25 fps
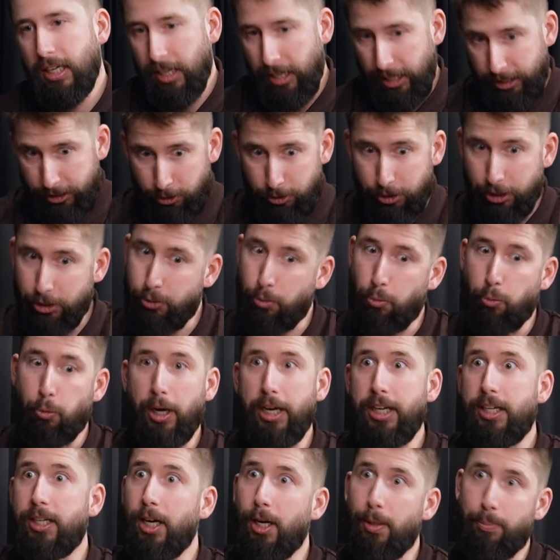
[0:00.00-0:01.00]
and you just
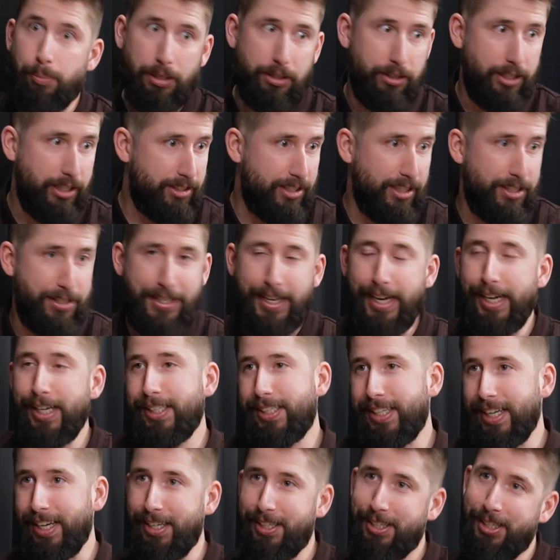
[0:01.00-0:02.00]
wake up and let the day
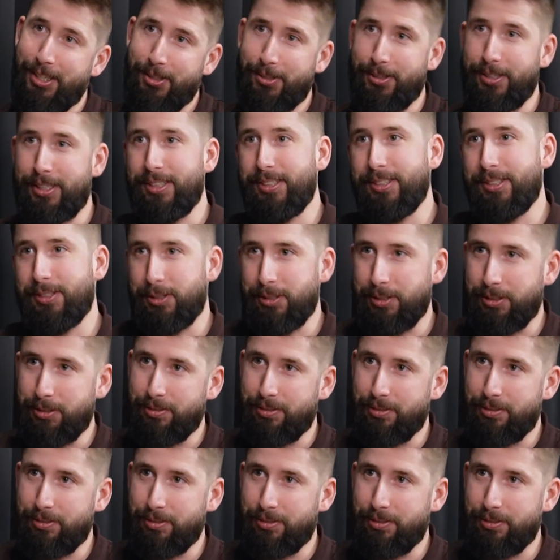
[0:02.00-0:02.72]
take you and